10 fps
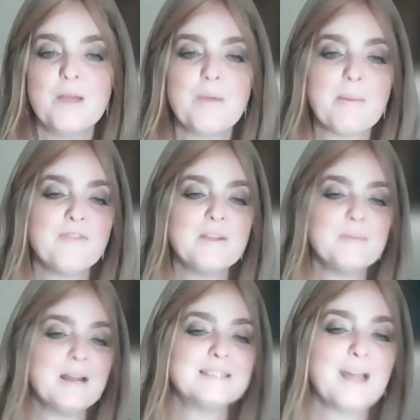Rabbi Friedman
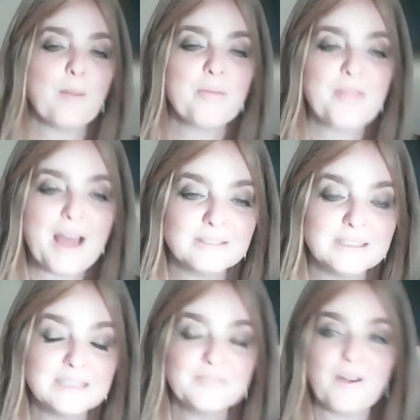has helped
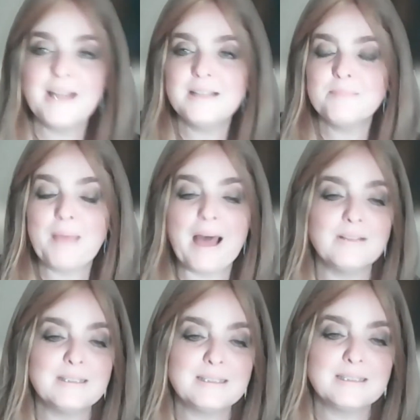thousands find
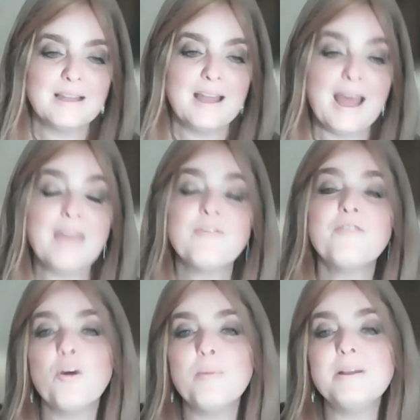balance and
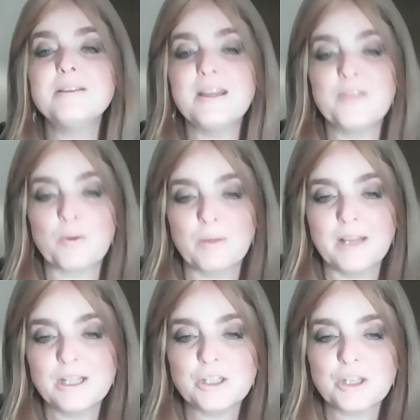fulfillment in their
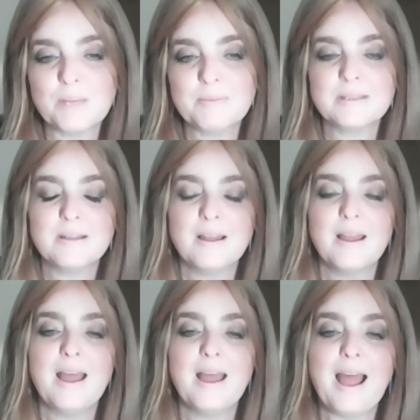relationships,
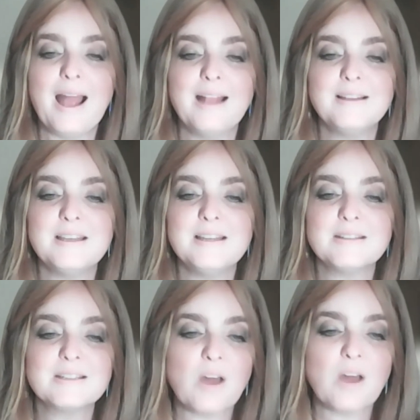and he is a
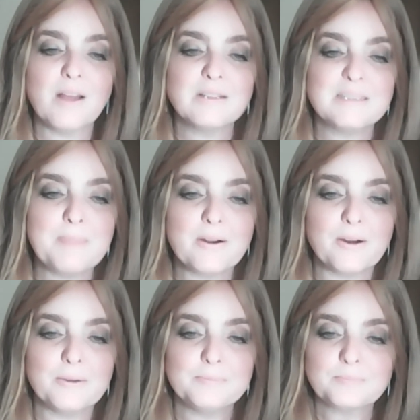sought-out
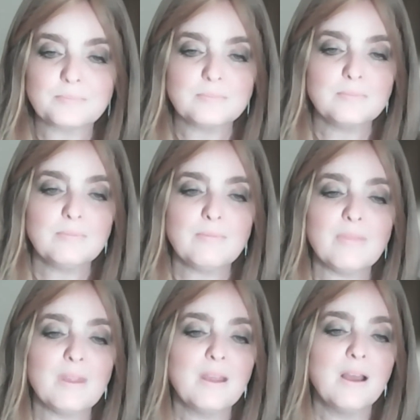speaker
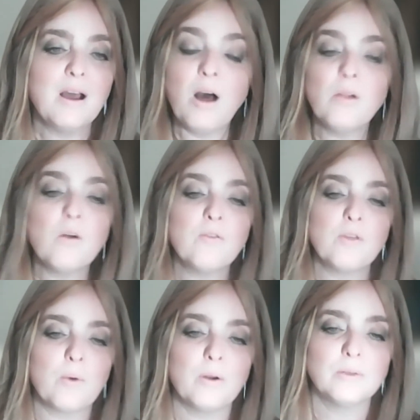all over
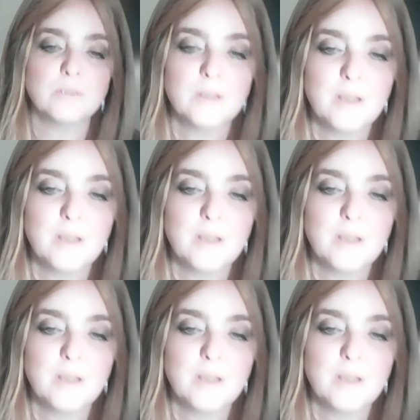the world.